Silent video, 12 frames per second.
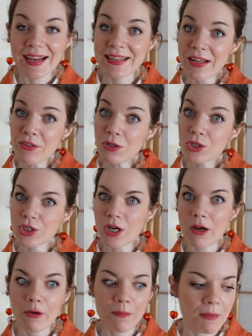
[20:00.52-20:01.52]
Another
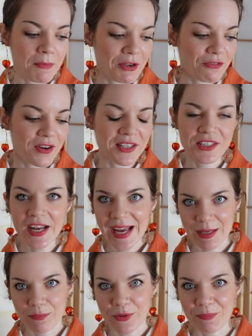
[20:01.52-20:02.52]
shop my friend
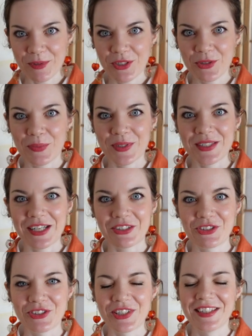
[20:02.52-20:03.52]
Kat brought me to was
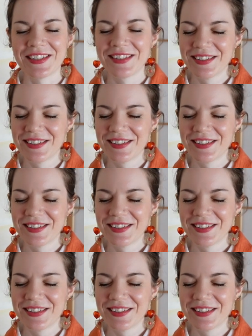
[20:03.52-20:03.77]
actually